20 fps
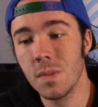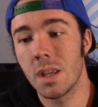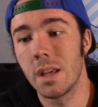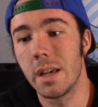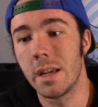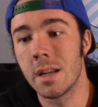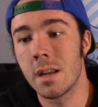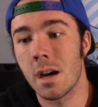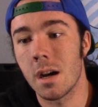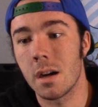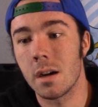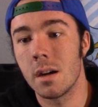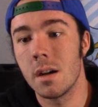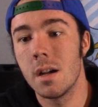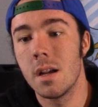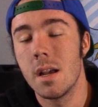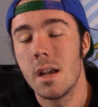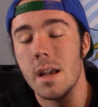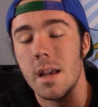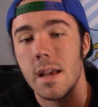In-ha
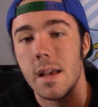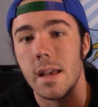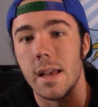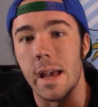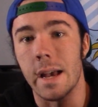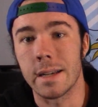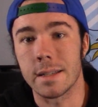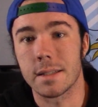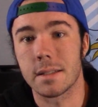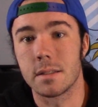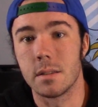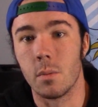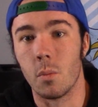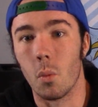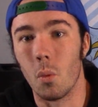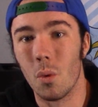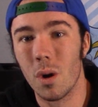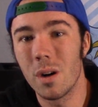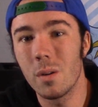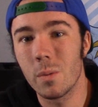asks
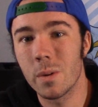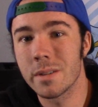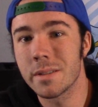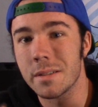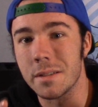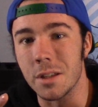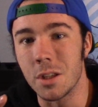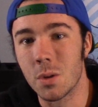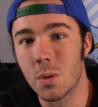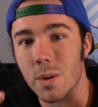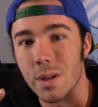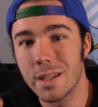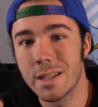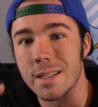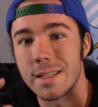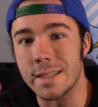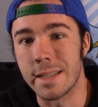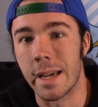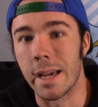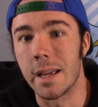him, what was it that you were going
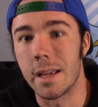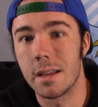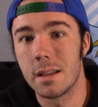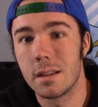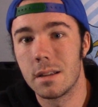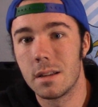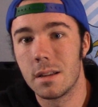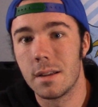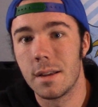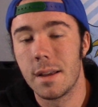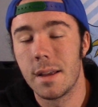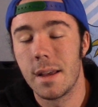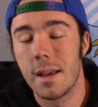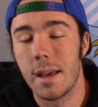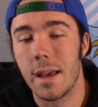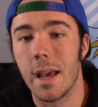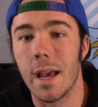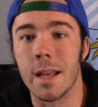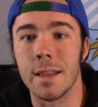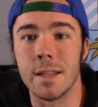to say?
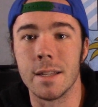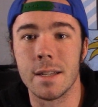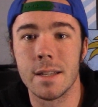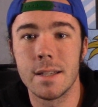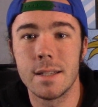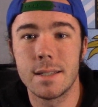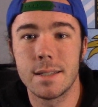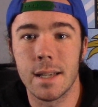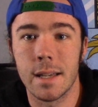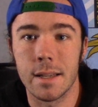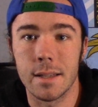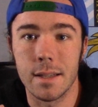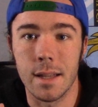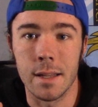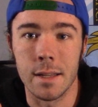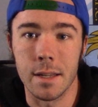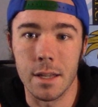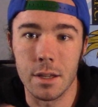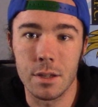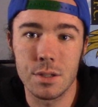And then he said,
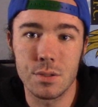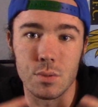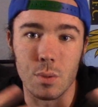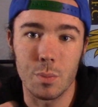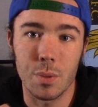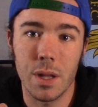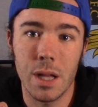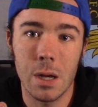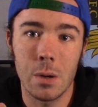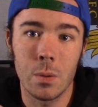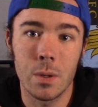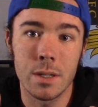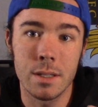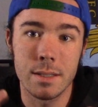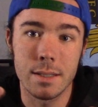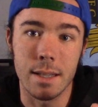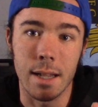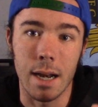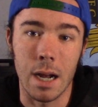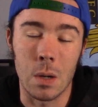and his reply
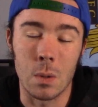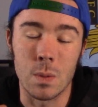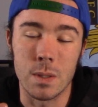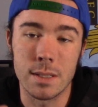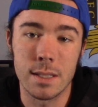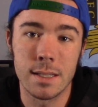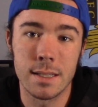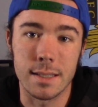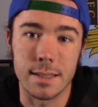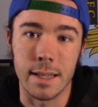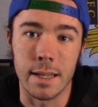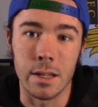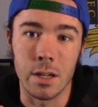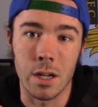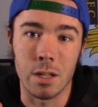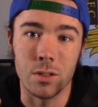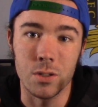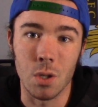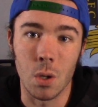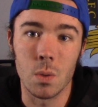was that I was going to say,
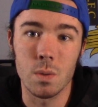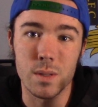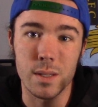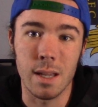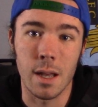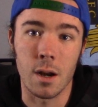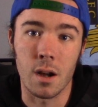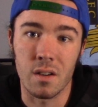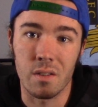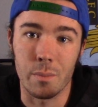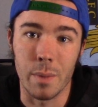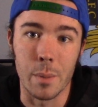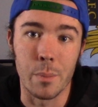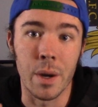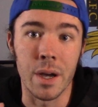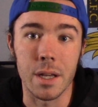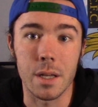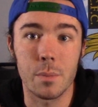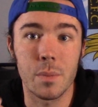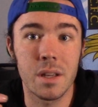don't get off my
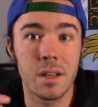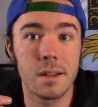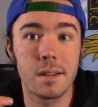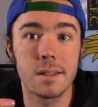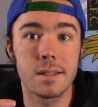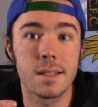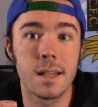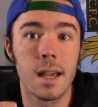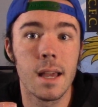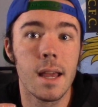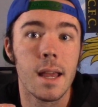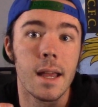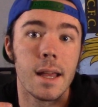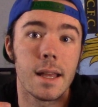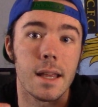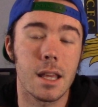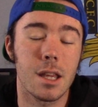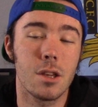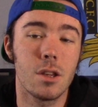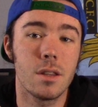bike, because
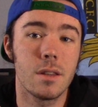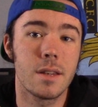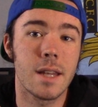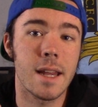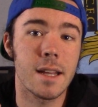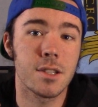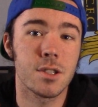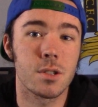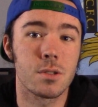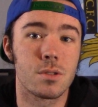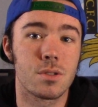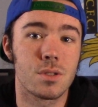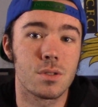he takes her to